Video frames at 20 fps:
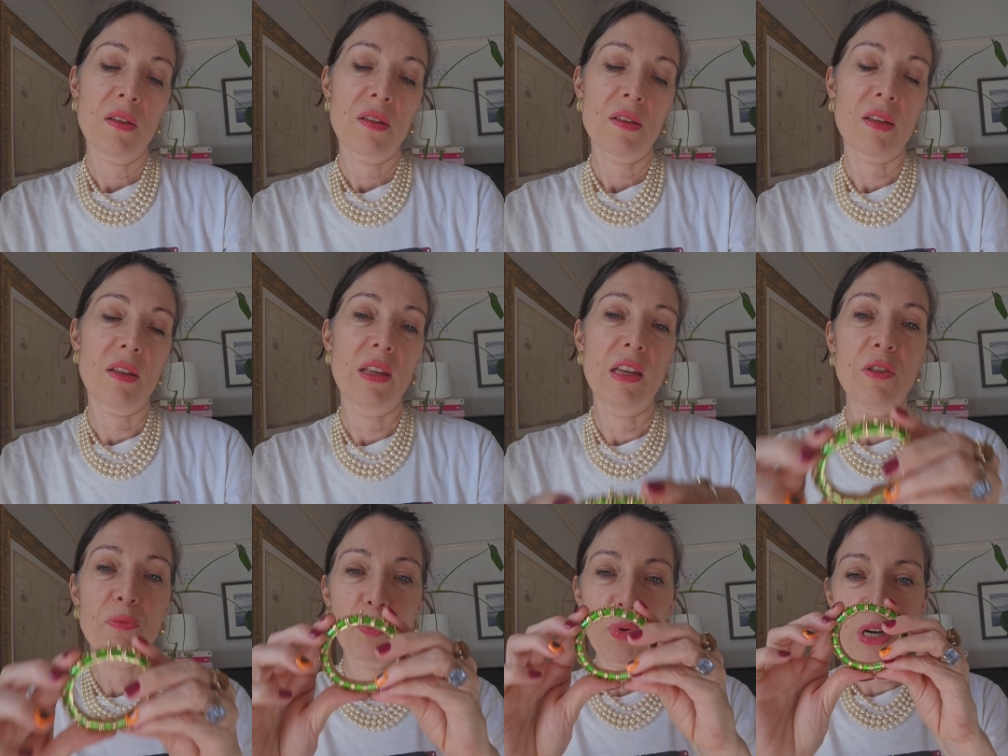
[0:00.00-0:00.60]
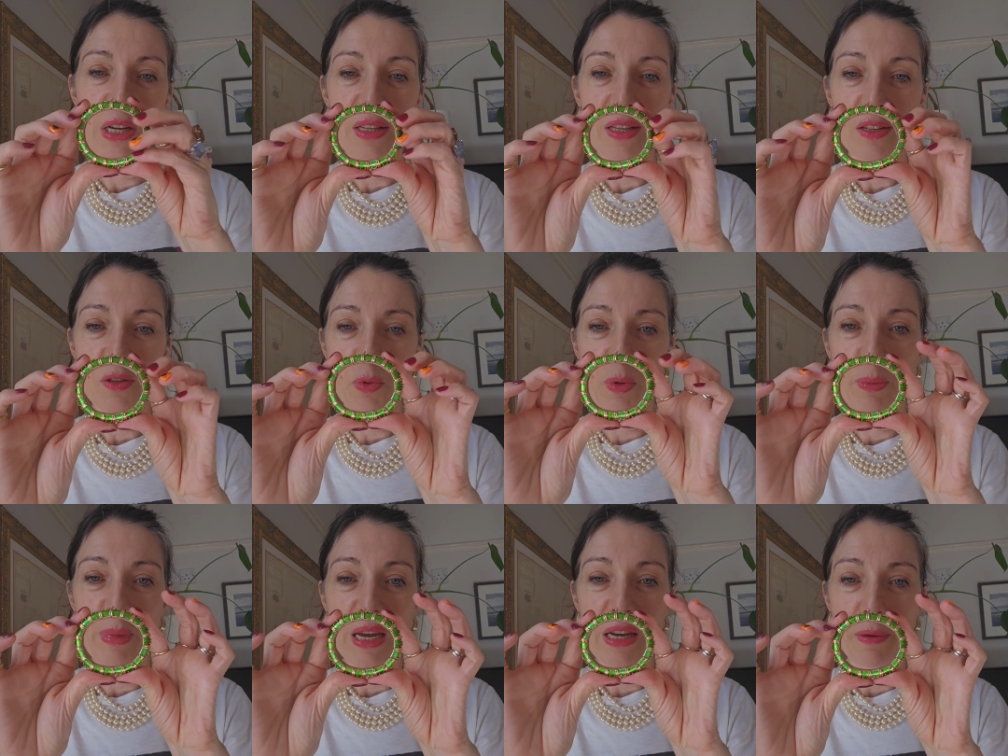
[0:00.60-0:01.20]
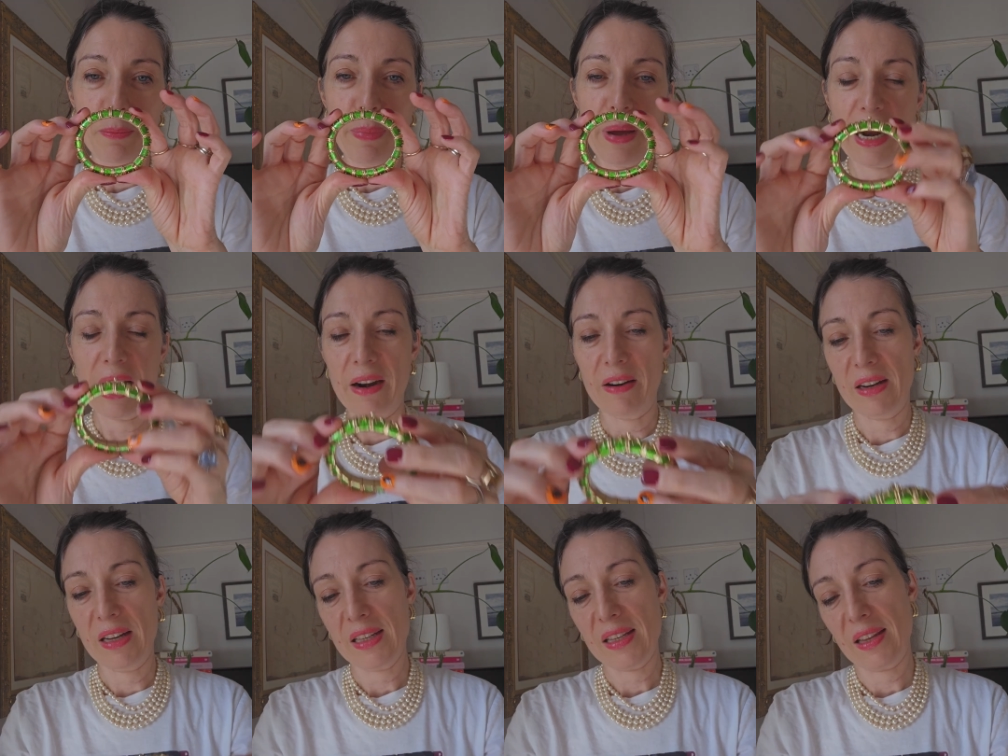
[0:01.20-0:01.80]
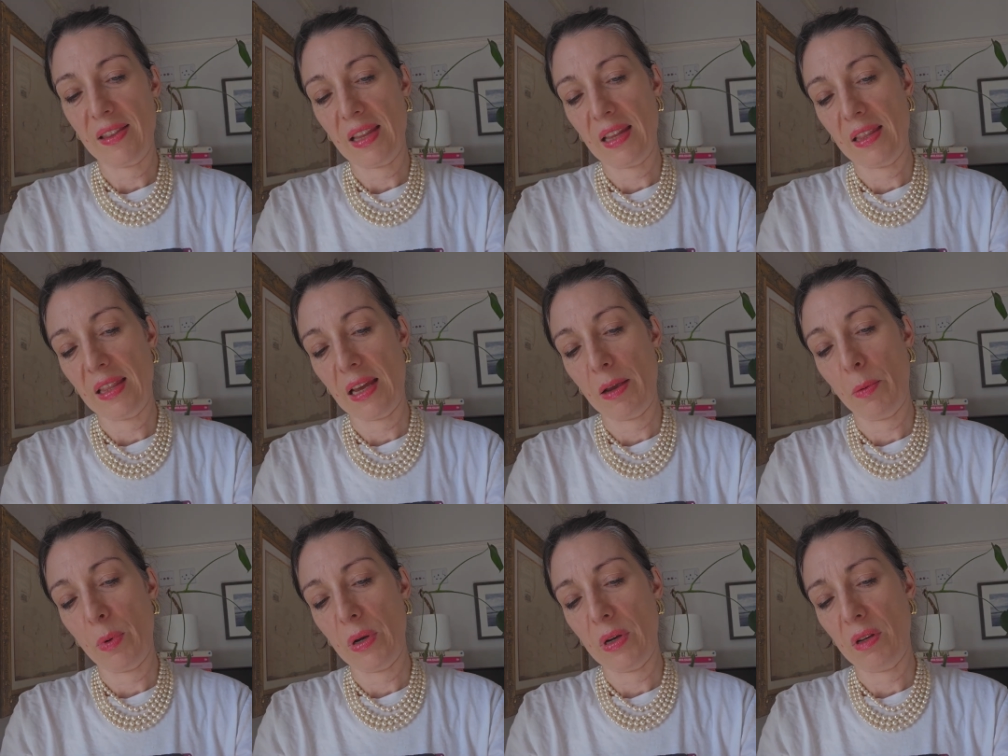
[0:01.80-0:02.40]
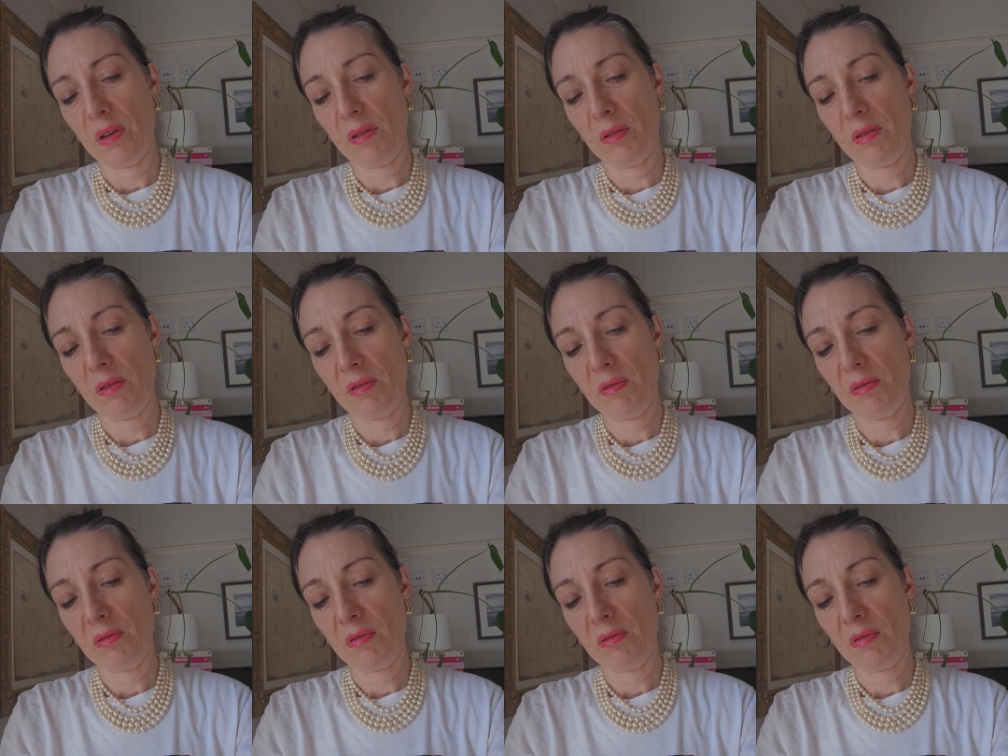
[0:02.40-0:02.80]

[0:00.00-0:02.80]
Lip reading: So these bracelets were made in Paris, and then they were